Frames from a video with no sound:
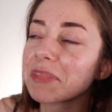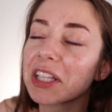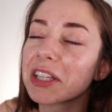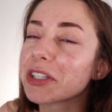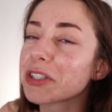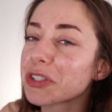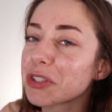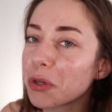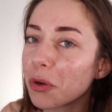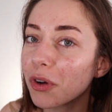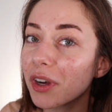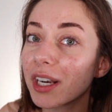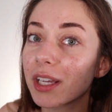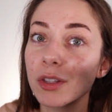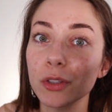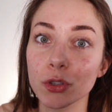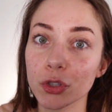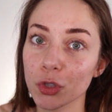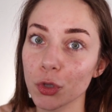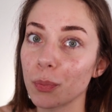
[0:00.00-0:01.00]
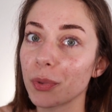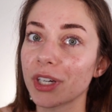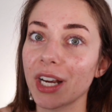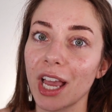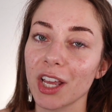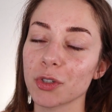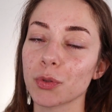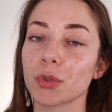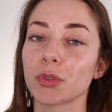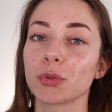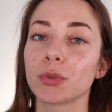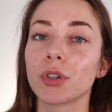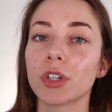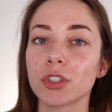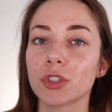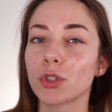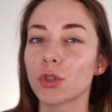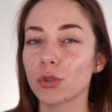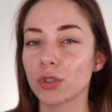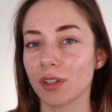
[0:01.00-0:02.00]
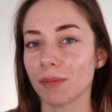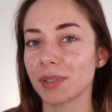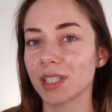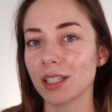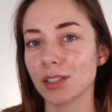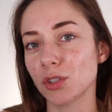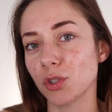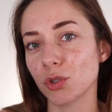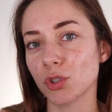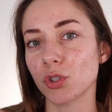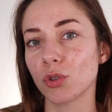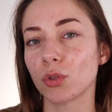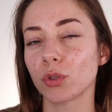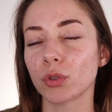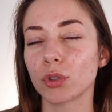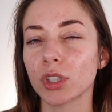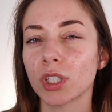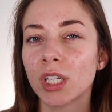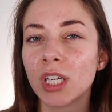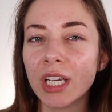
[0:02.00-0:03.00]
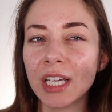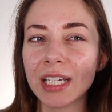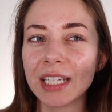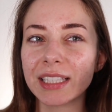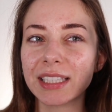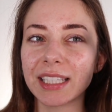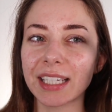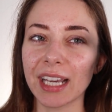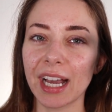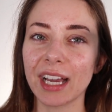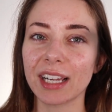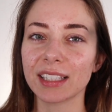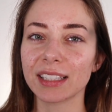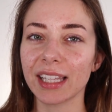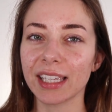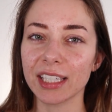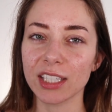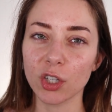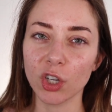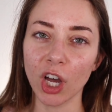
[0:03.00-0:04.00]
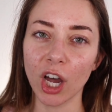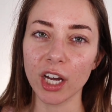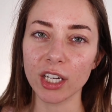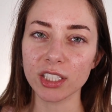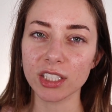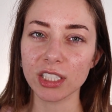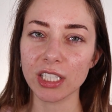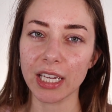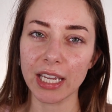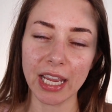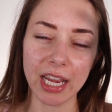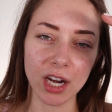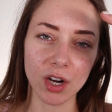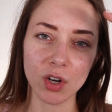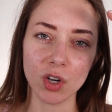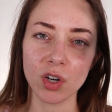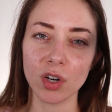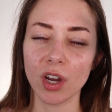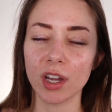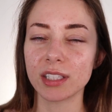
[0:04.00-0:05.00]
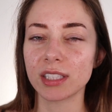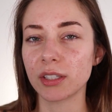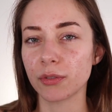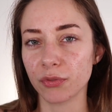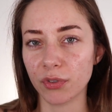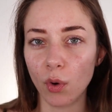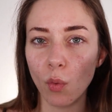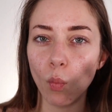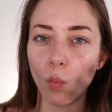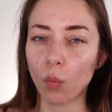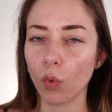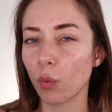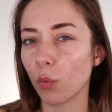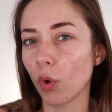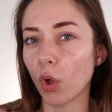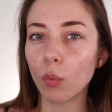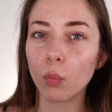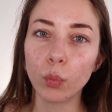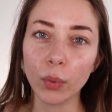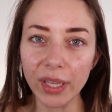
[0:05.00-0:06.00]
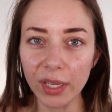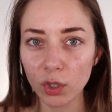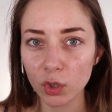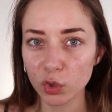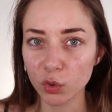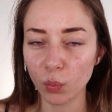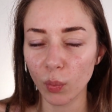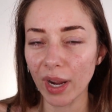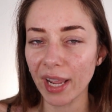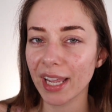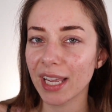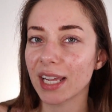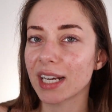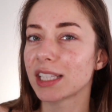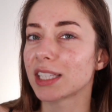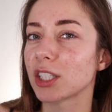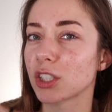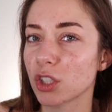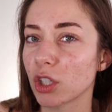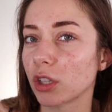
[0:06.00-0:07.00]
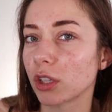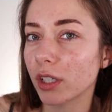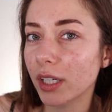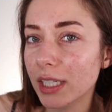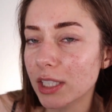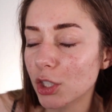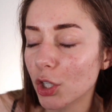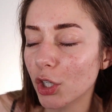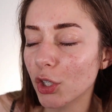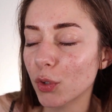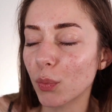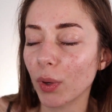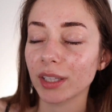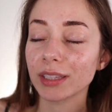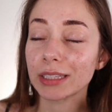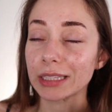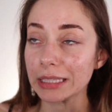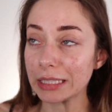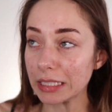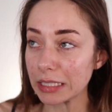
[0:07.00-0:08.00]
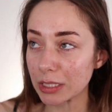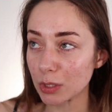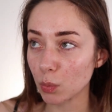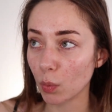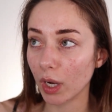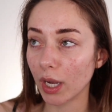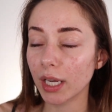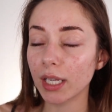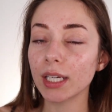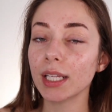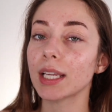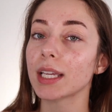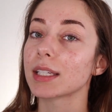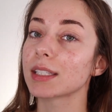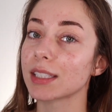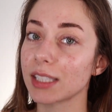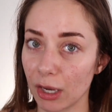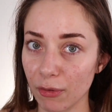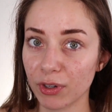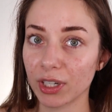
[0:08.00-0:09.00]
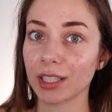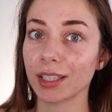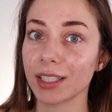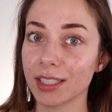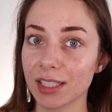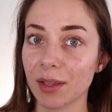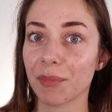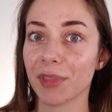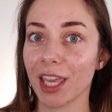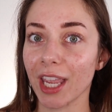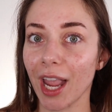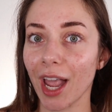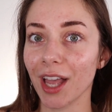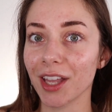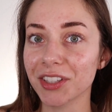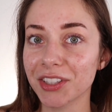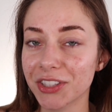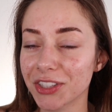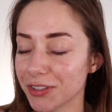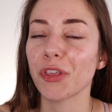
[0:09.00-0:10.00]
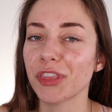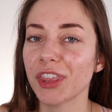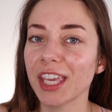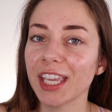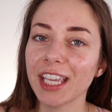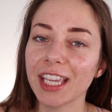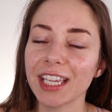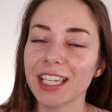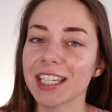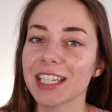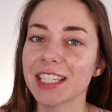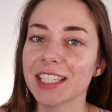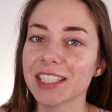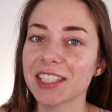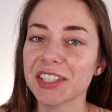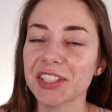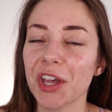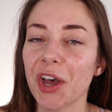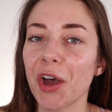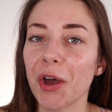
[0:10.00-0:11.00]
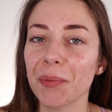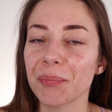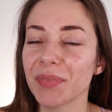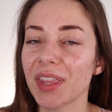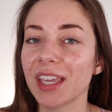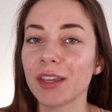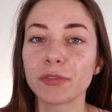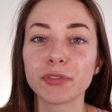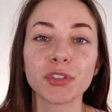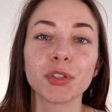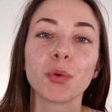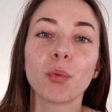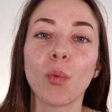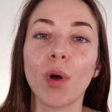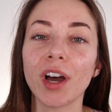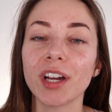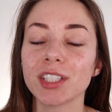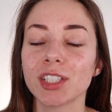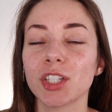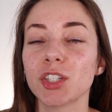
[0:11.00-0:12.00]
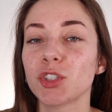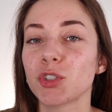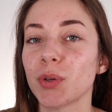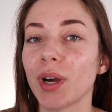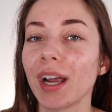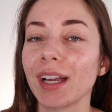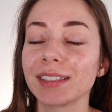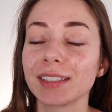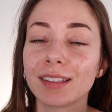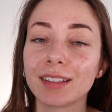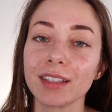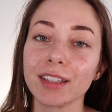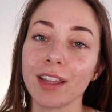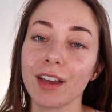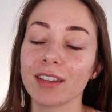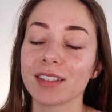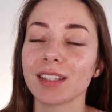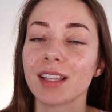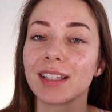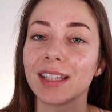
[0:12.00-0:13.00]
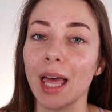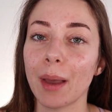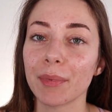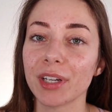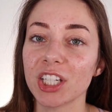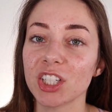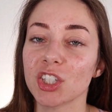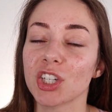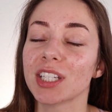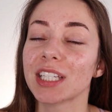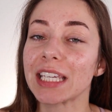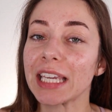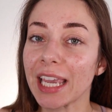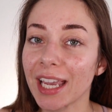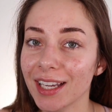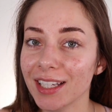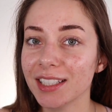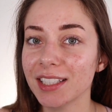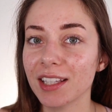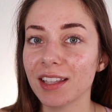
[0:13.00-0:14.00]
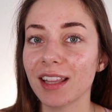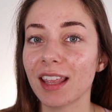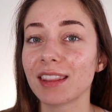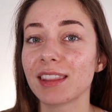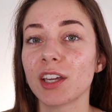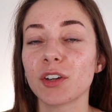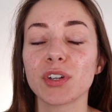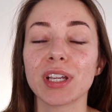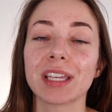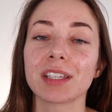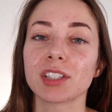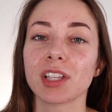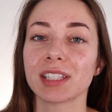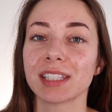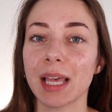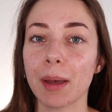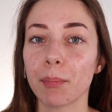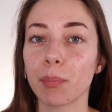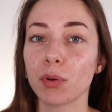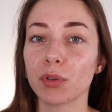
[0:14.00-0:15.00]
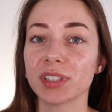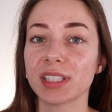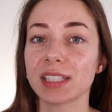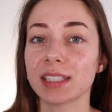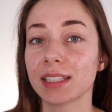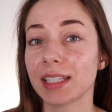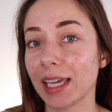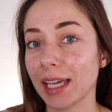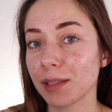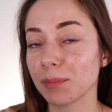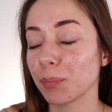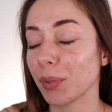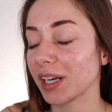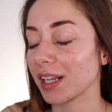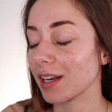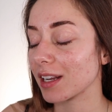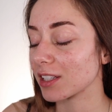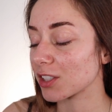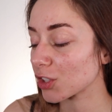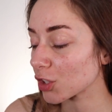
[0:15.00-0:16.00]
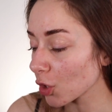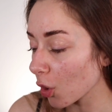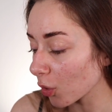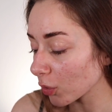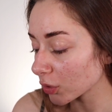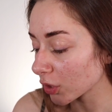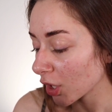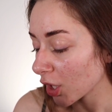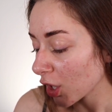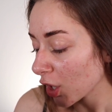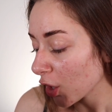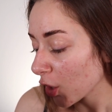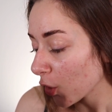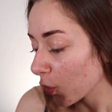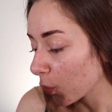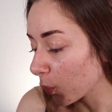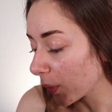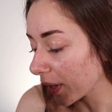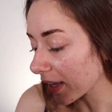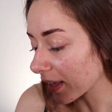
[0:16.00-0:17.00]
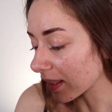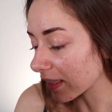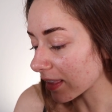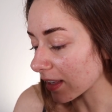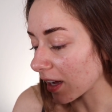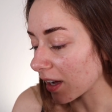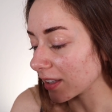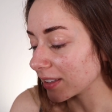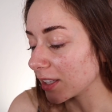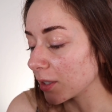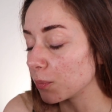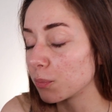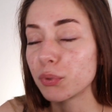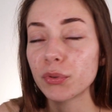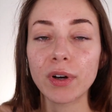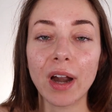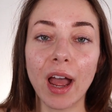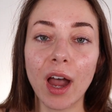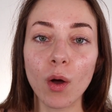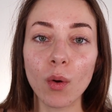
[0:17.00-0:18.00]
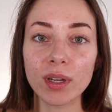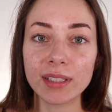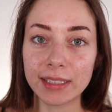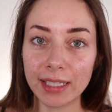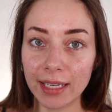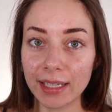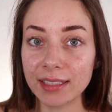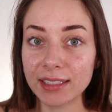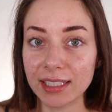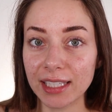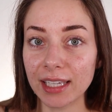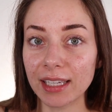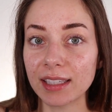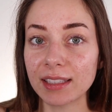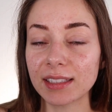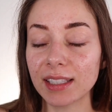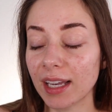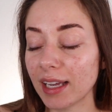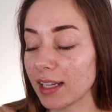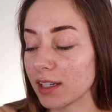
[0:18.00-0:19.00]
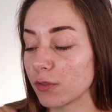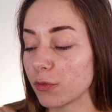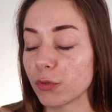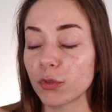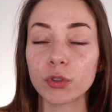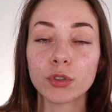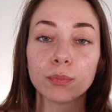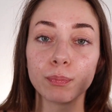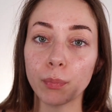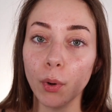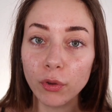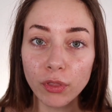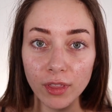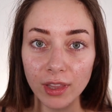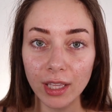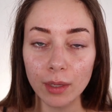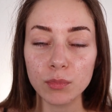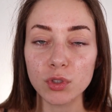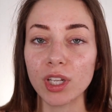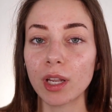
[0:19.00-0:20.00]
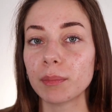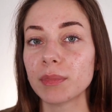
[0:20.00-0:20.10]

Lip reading: looks so good. It looks super natural too, because you know some scissors are they kind of like cut the hair a weird way and it doesn't look as good. Well, this one is definitely something else. The thing is, if you want to try the Lustre lamination kit, there is a sample kit, but it is sold with the brow tint kit, and for both of them, so